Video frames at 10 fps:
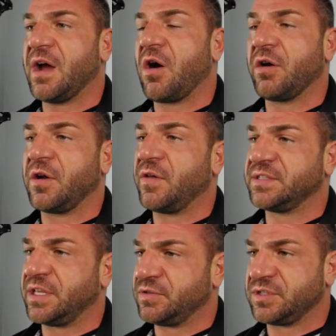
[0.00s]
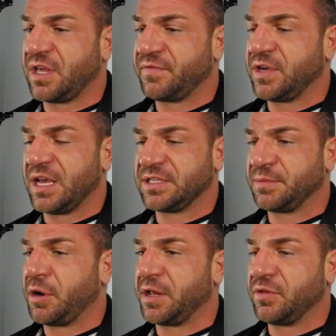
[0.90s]
are and all this other stuff. You guys can
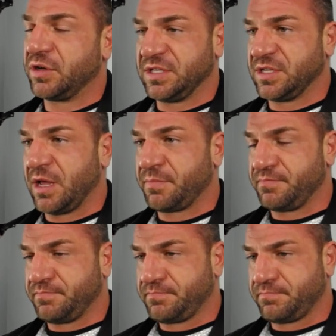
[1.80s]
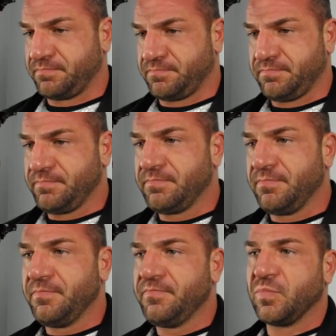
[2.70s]
probably look this up
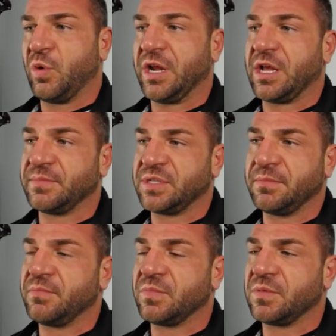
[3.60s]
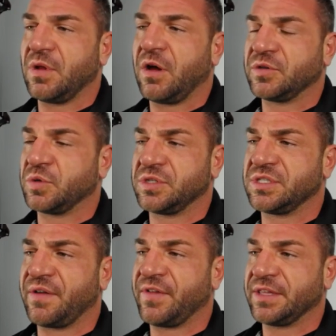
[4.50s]
when it comes to all sorts of
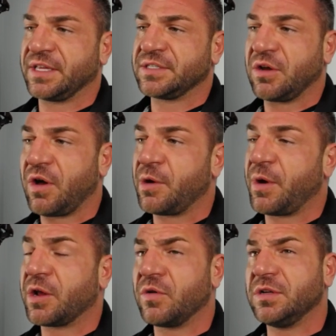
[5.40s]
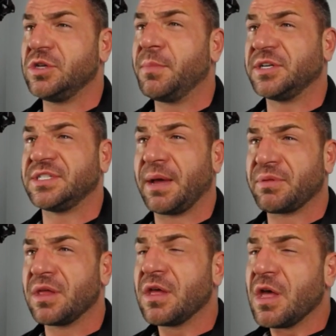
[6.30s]
stuff like this. So I don't want to go into too much
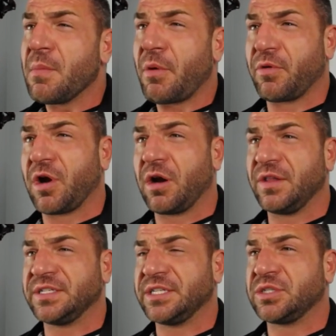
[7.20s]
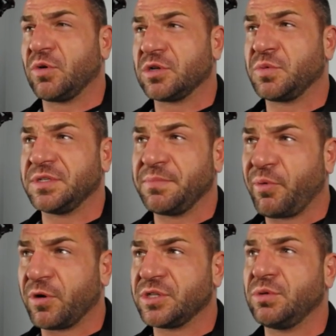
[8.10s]
depth. But regardless, this source was
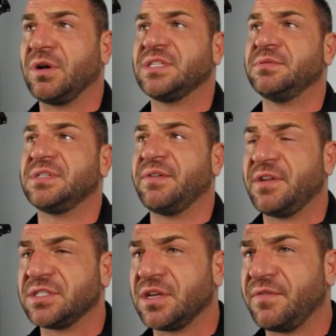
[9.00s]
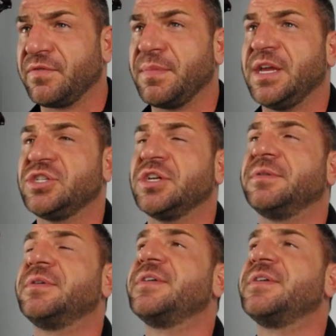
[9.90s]
important to us. He was giving us good information.